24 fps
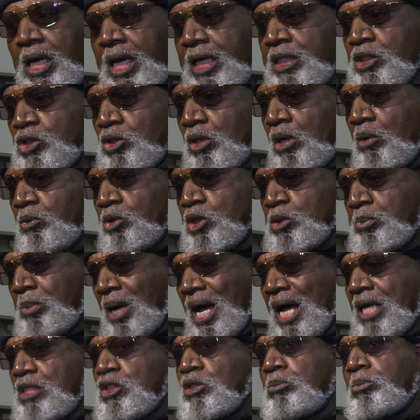and so it was
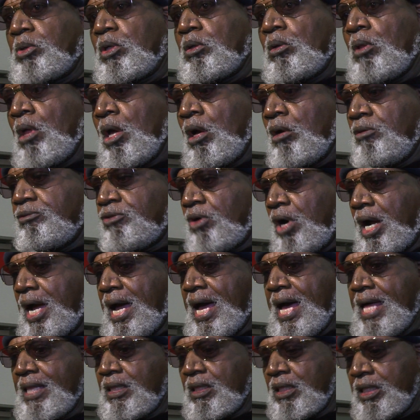possible for
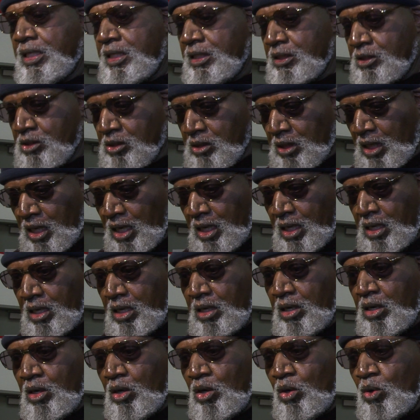athletes
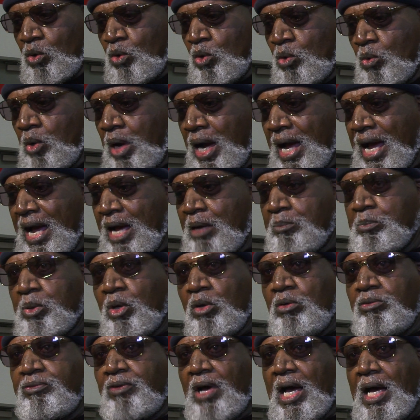who were high
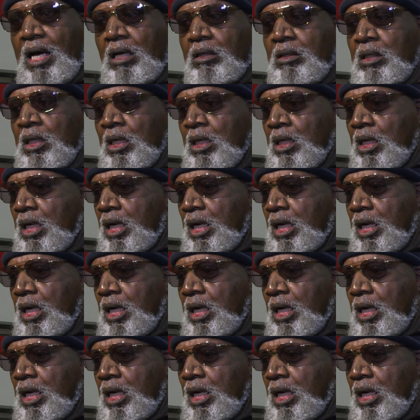profile